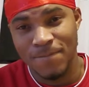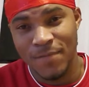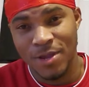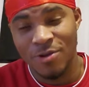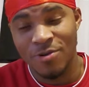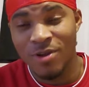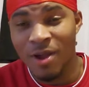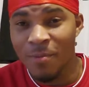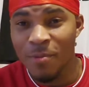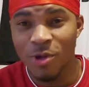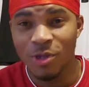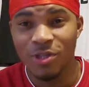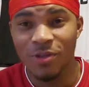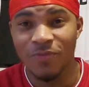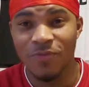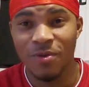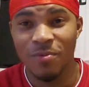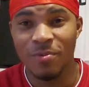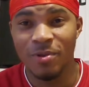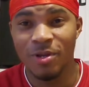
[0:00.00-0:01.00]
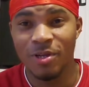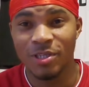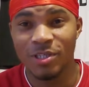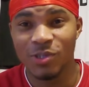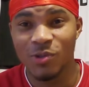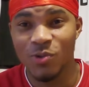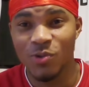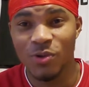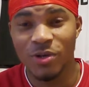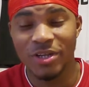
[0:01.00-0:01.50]
Roberto Firmino
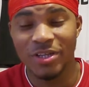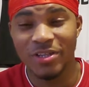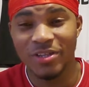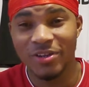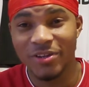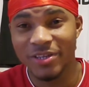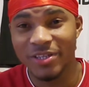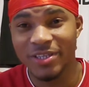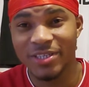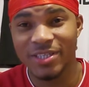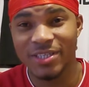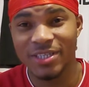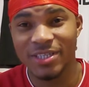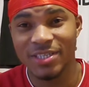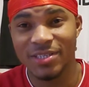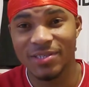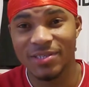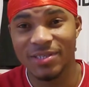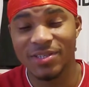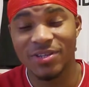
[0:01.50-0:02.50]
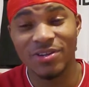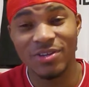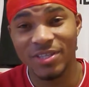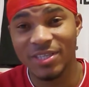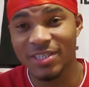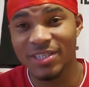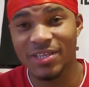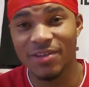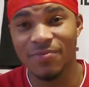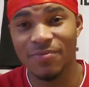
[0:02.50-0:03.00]
scoring the 36,
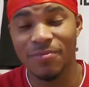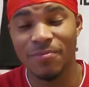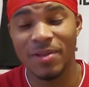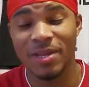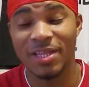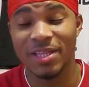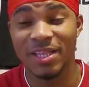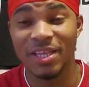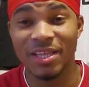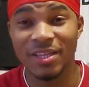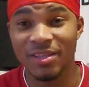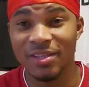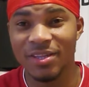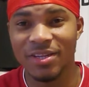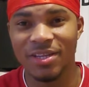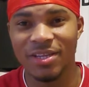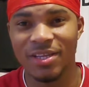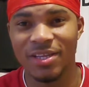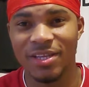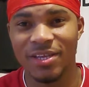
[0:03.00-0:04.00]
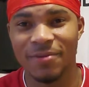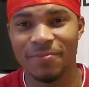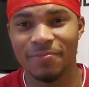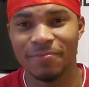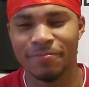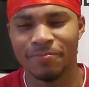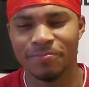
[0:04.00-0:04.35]
37 minute into the game.